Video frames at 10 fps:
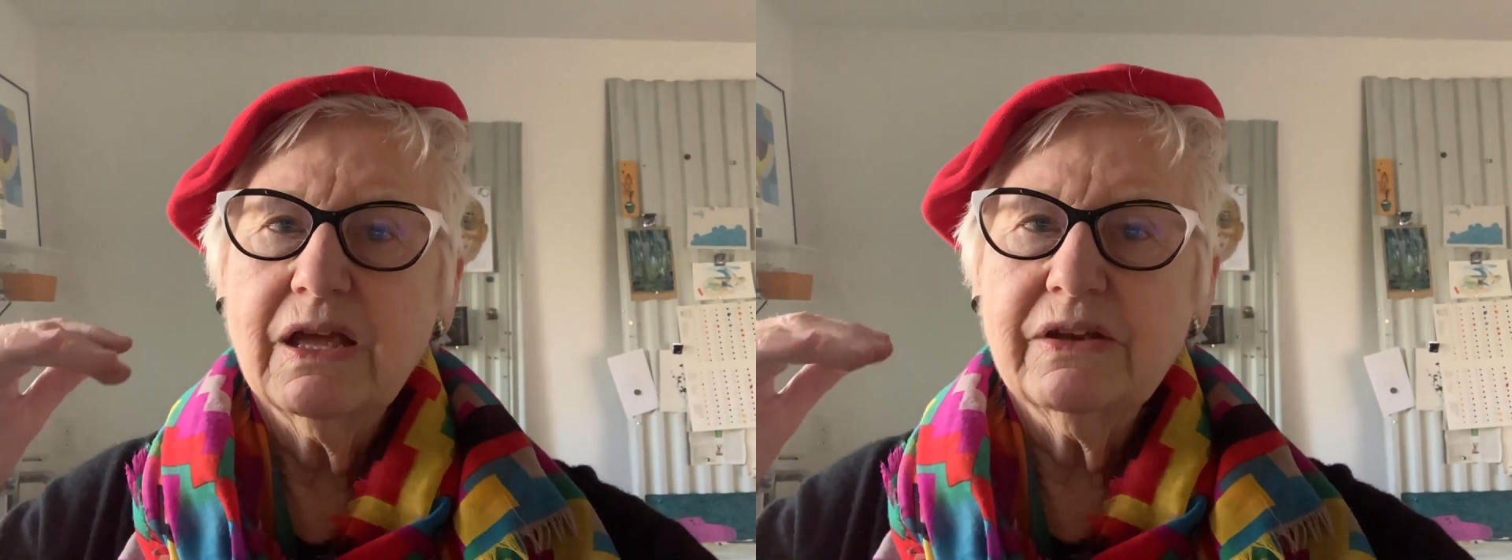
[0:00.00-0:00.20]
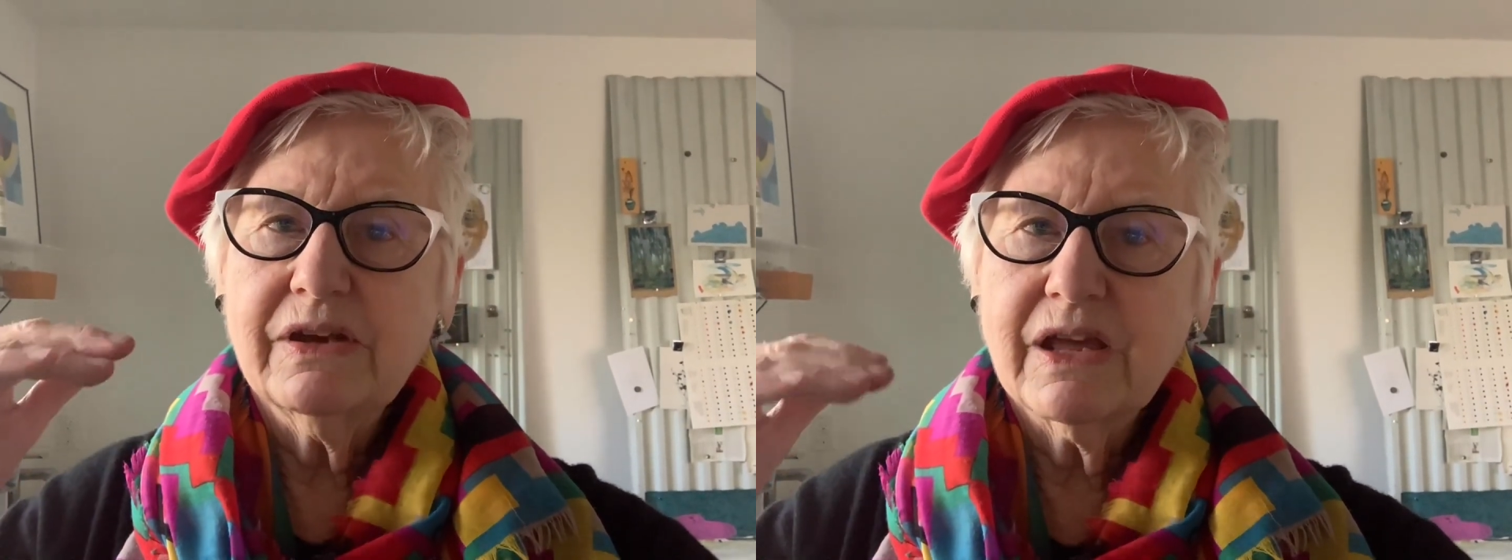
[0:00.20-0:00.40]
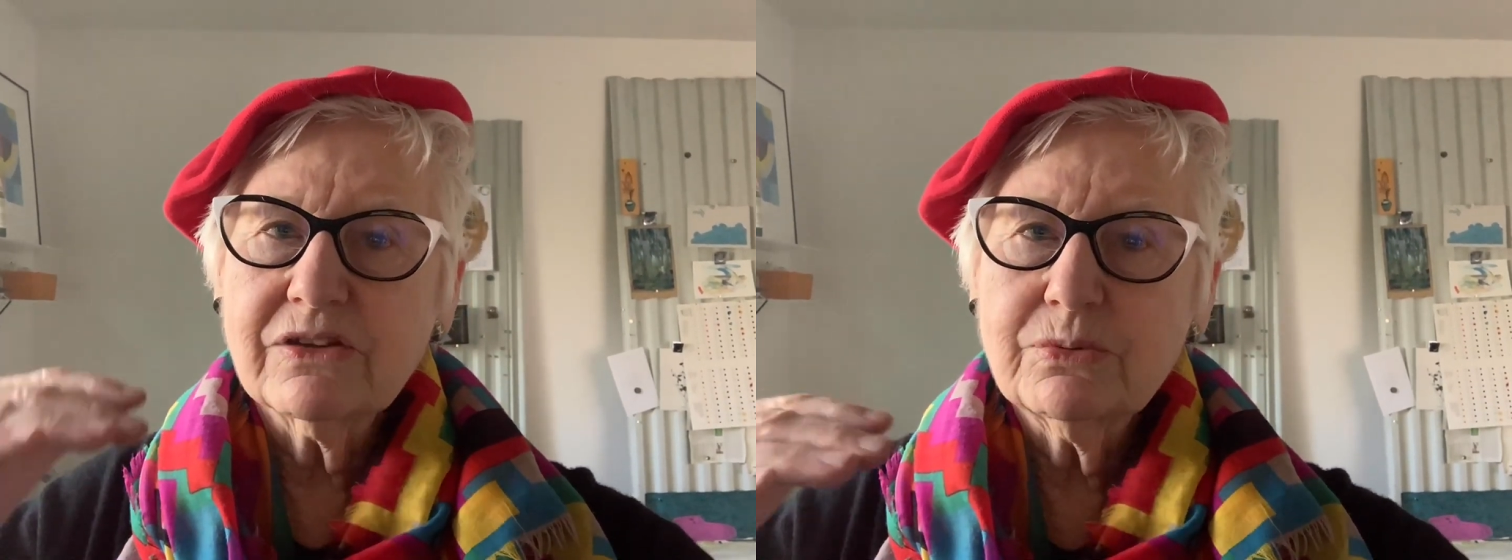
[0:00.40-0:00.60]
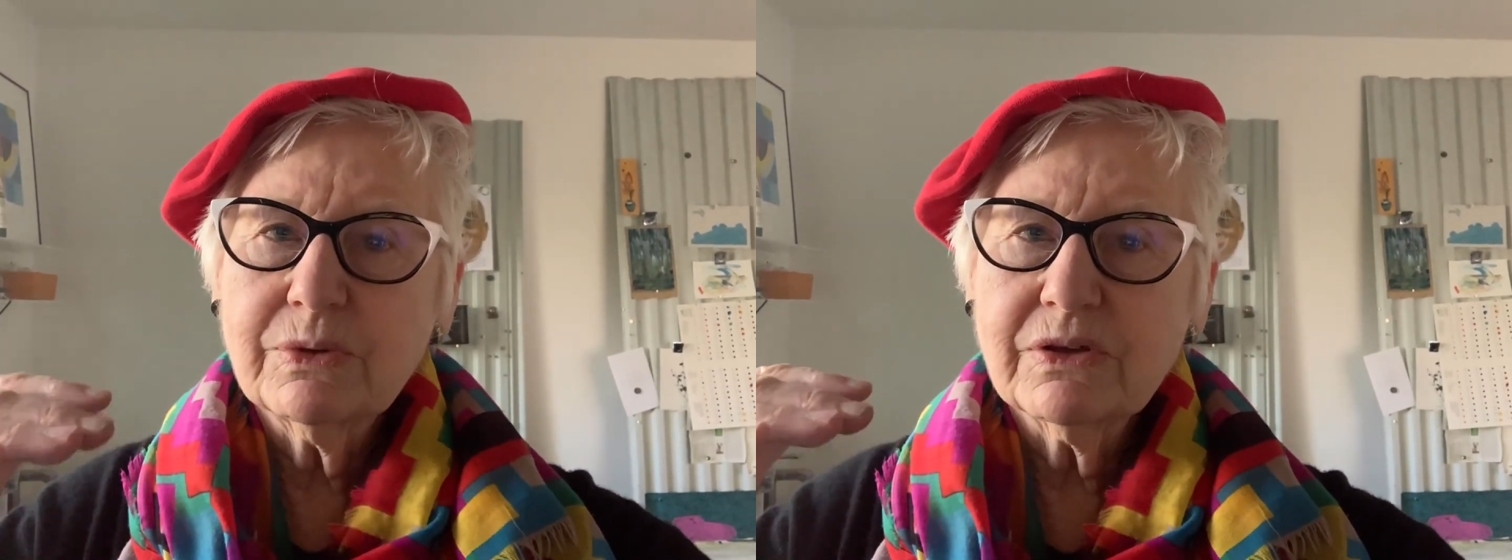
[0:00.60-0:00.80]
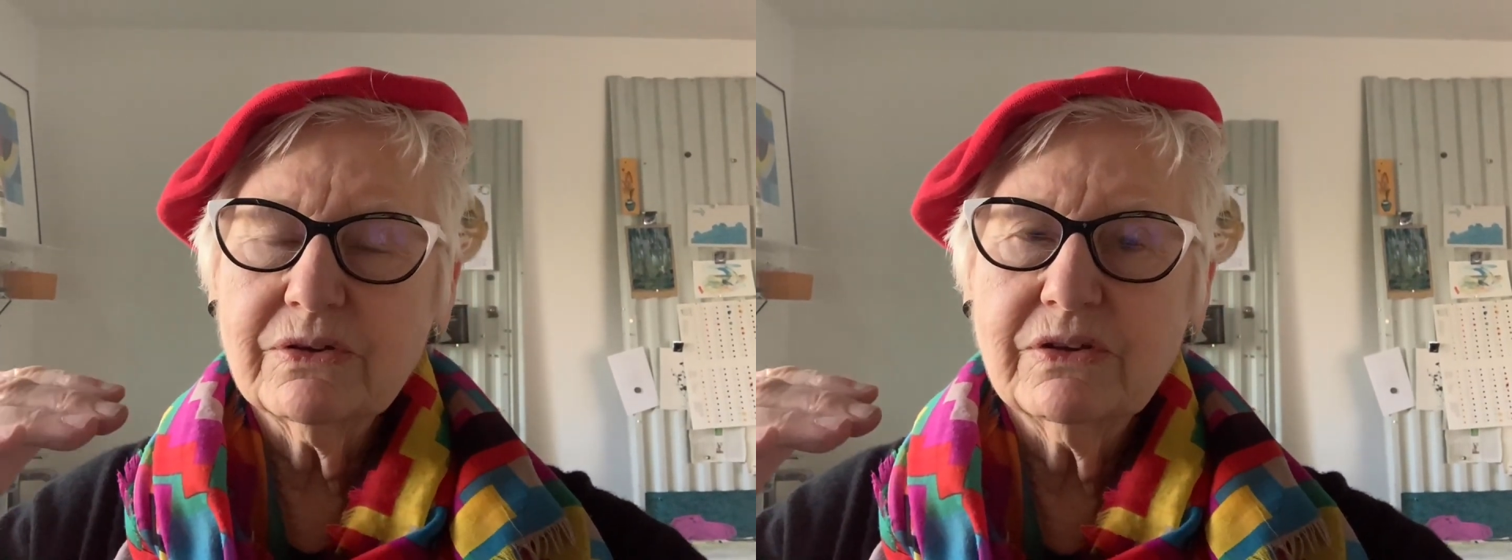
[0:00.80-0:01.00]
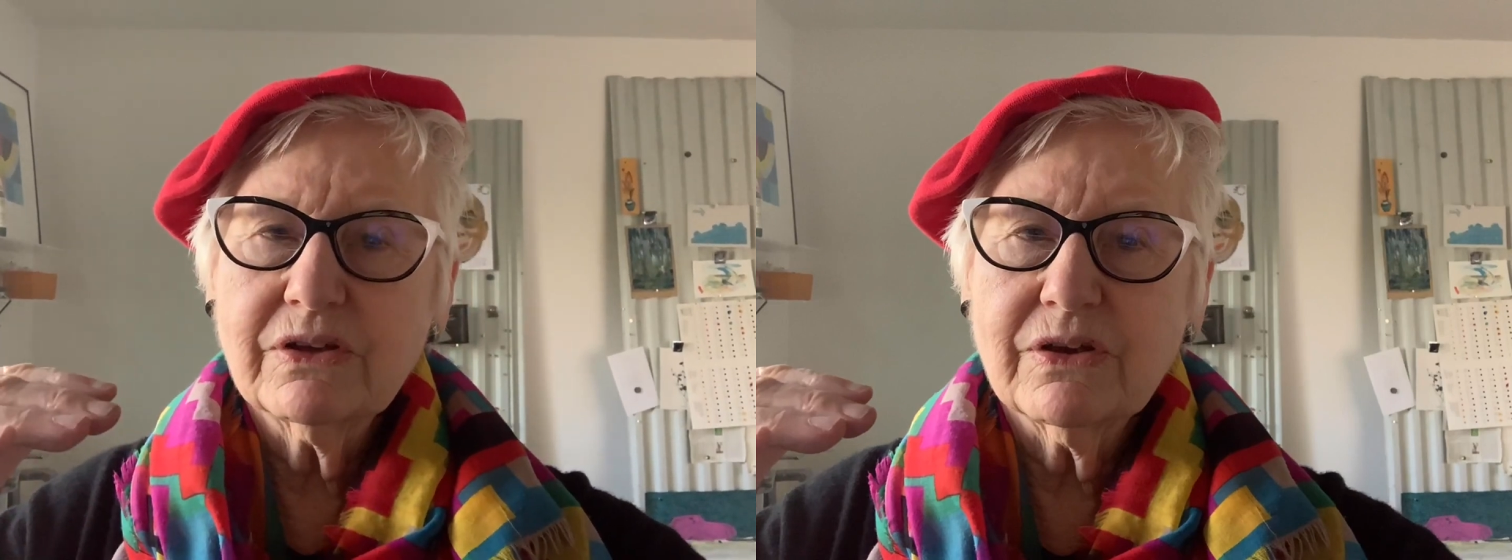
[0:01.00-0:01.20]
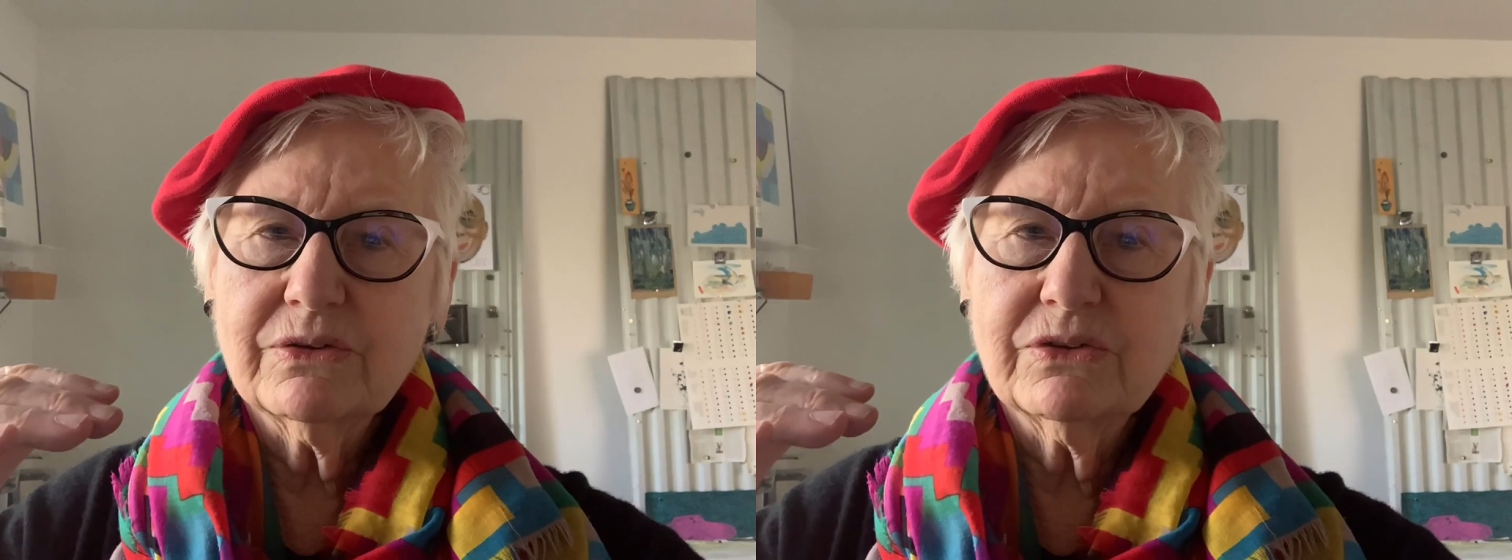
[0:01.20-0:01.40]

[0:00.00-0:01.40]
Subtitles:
Next, we're going to go